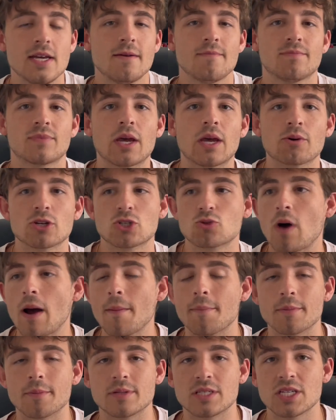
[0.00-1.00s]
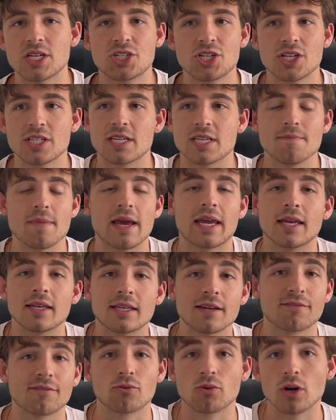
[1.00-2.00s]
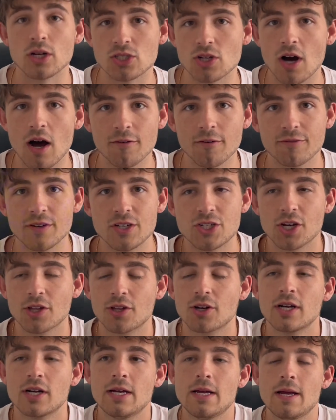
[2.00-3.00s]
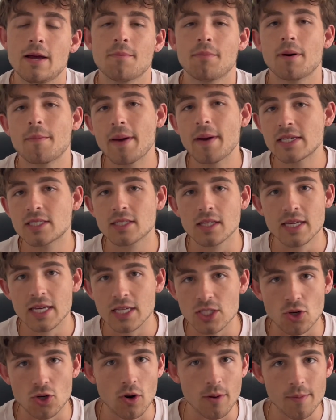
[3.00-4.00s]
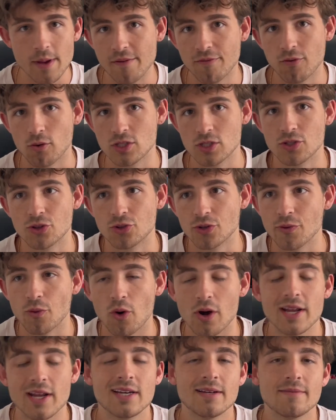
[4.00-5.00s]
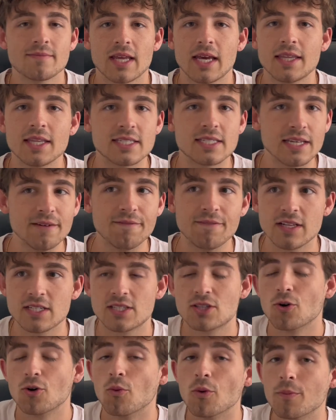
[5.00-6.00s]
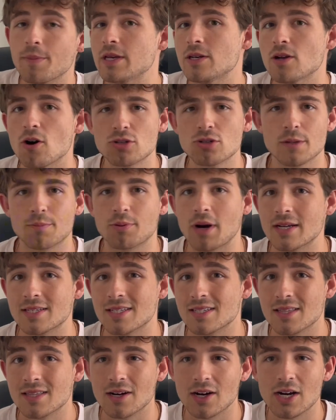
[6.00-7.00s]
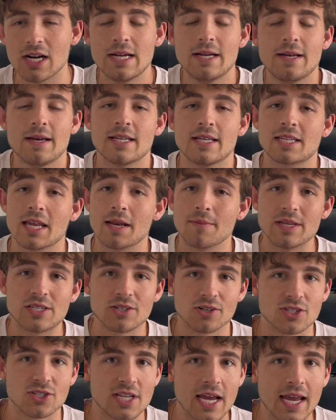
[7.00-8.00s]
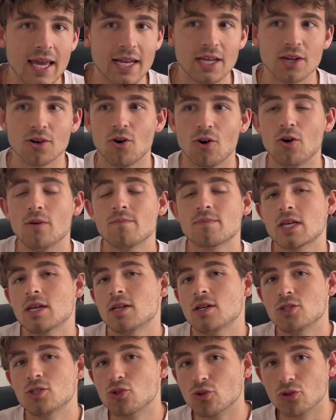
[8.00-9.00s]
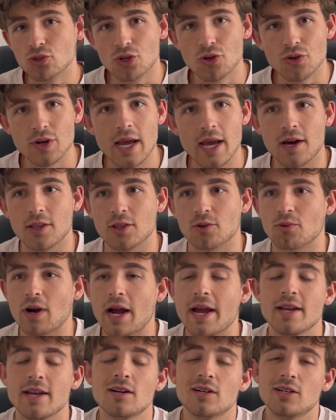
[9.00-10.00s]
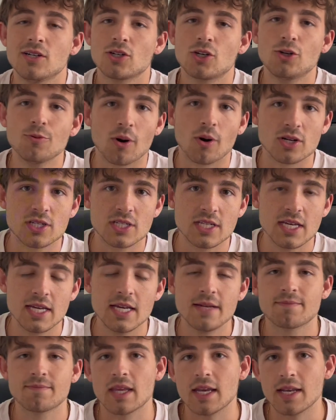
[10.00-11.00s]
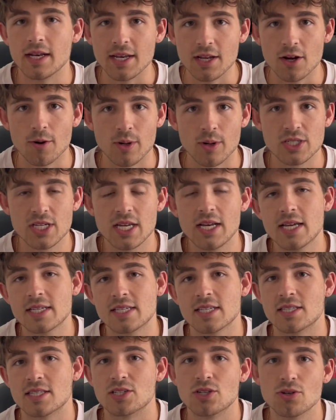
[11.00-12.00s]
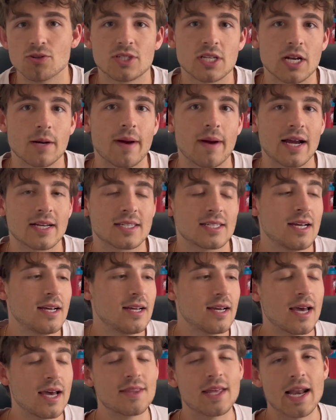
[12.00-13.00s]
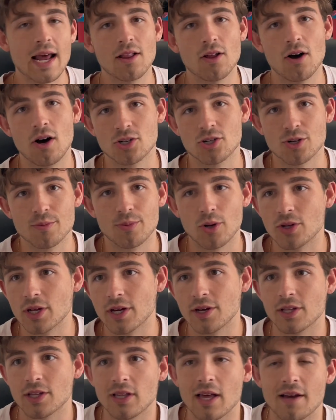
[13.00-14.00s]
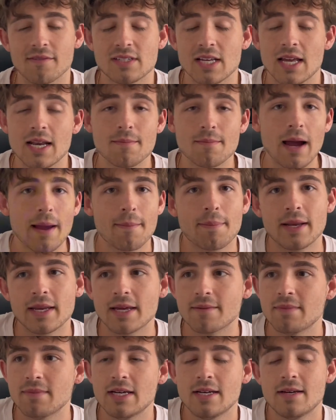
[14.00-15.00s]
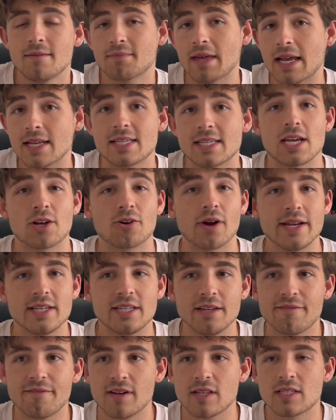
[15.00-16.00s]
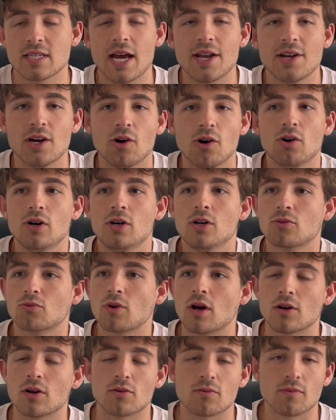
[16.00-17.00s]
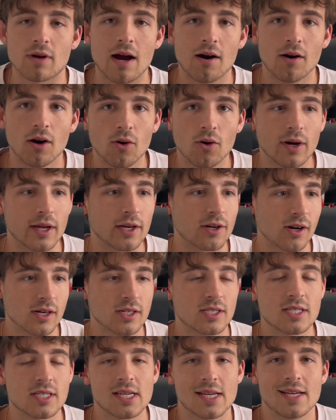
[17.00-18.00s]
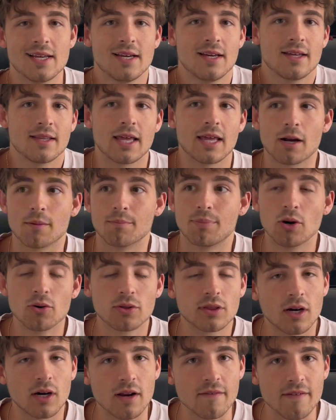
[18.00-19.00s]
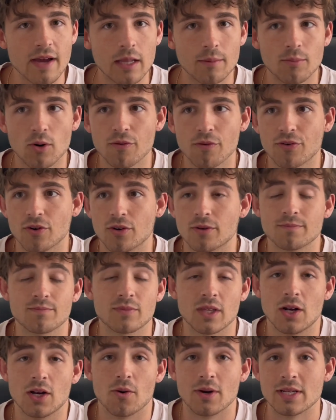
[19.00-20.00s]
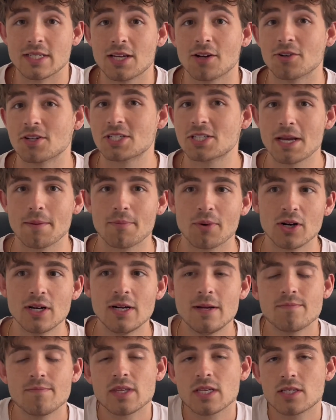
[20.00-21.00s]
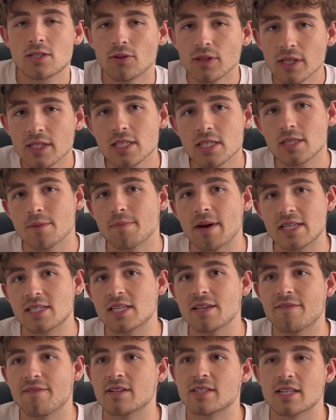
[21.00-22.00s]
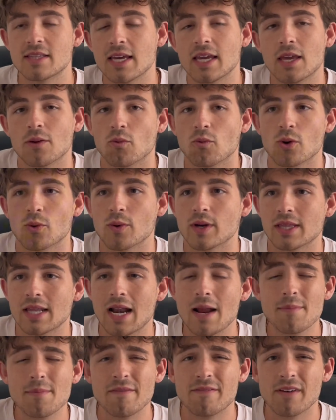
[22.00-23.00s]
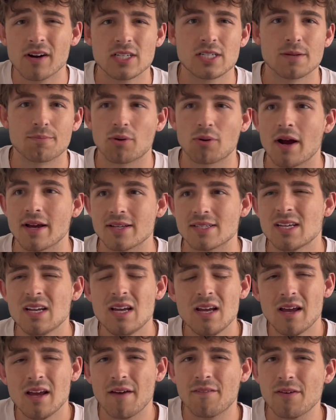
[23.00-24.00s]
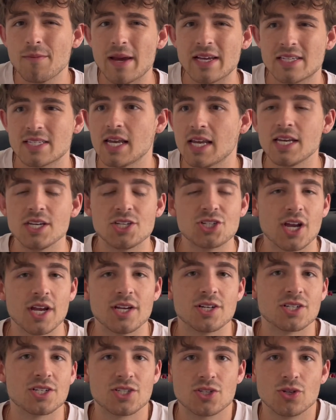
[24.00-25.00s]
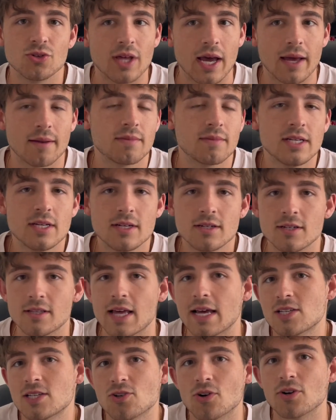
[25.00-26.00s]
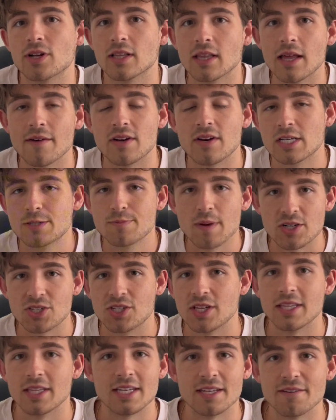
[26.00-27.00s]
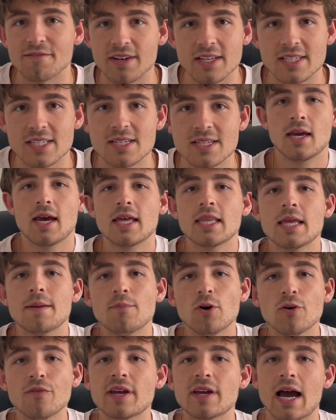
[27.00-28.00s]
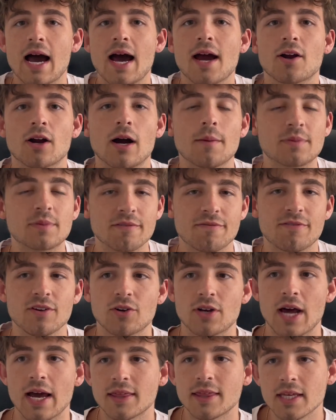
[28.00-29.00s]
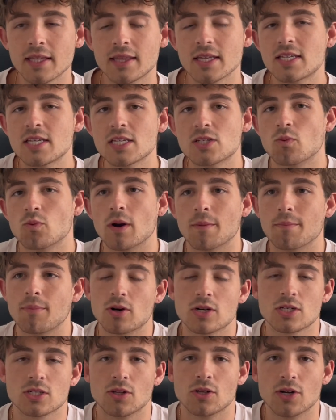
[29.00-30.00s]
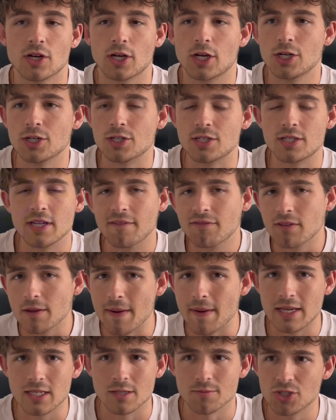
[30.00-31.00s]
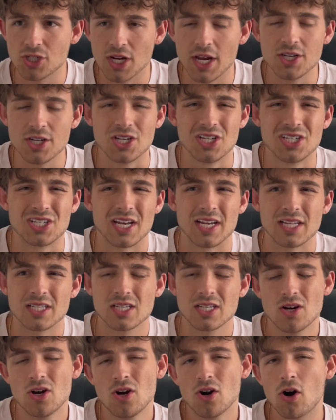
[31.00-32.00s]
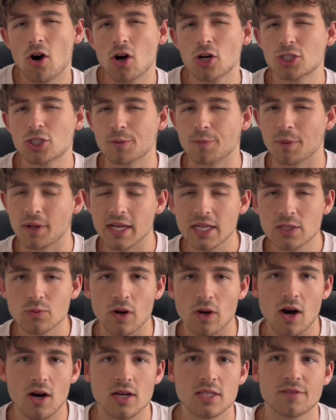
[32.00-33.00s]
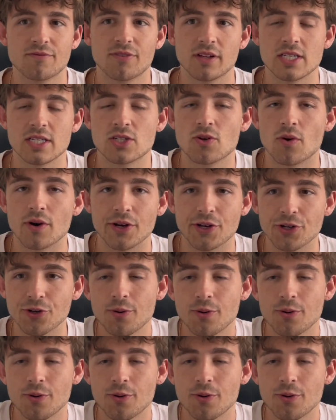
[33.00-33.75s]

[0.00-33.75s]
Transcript: they were swapping positions and making different runs off of each other. But basically, it's going to be a 4-2-3-1. And the defense, there will be no surprises there. It's going to be Ter Stegen in goal, Jules Koundé on the right, Cubarsí and Inigo Martinez as the two center backs, and then Alejandro Balde on the left. And in my opinion, that is a great defense. I know Ronald Araujo and Christensen, they are both unavailable for, until December. So this is the best defense that they can work with, and I'd be very surprised if he makes any changes to that starting 11, especially in the defense. And then moving higher up the field, I think this is where Barcelona could definitely make some changes, and it's hard to predict what Hansi Flick is going to do,